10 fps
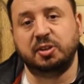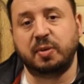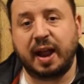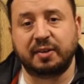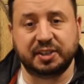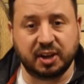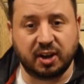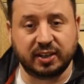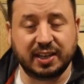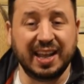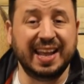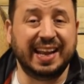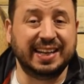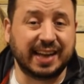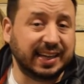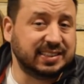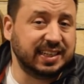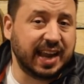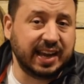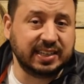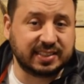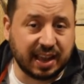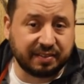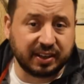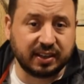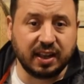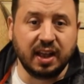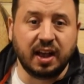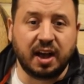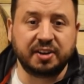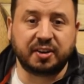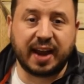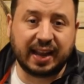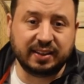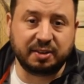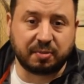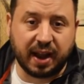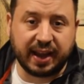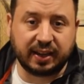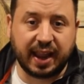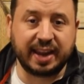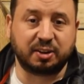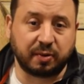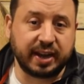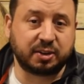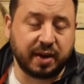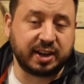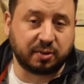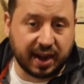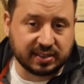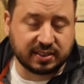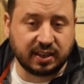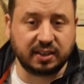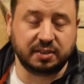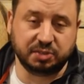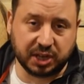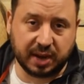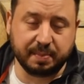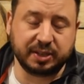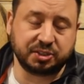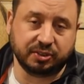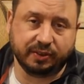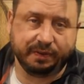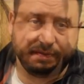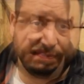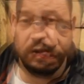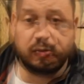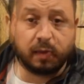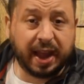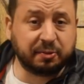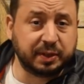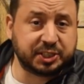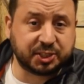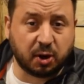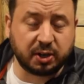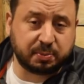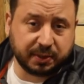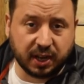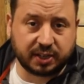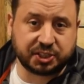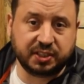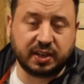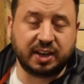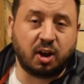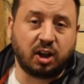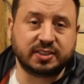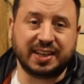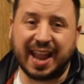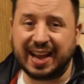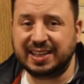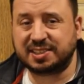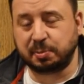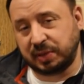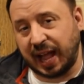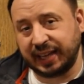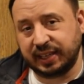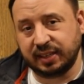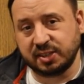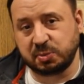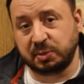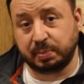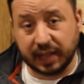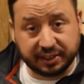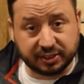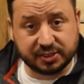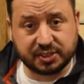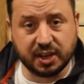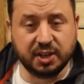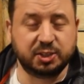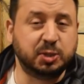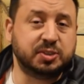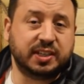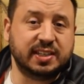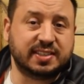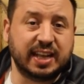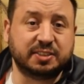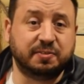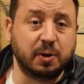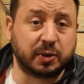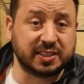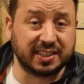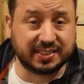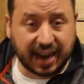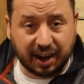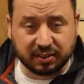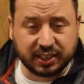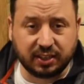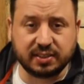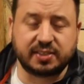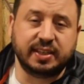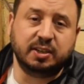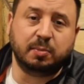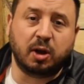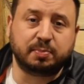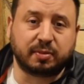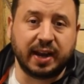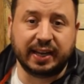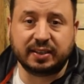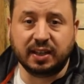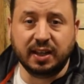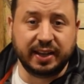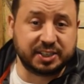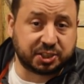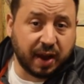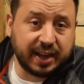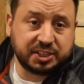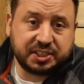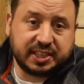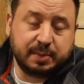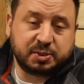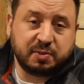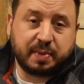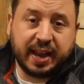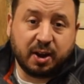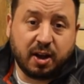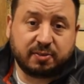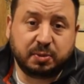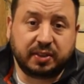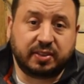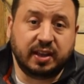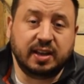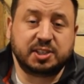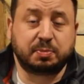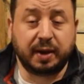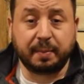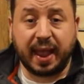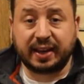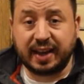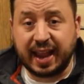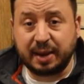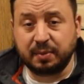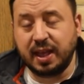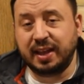a new era dawned in 1987 under Hedley Wright, a great-great-grandson of John Mitchell. Wright restarted production and halted any supply deals with blenders, choosing instead to focus entirely on the single malt brand. His strategy seems to have paid off, with the Springbank name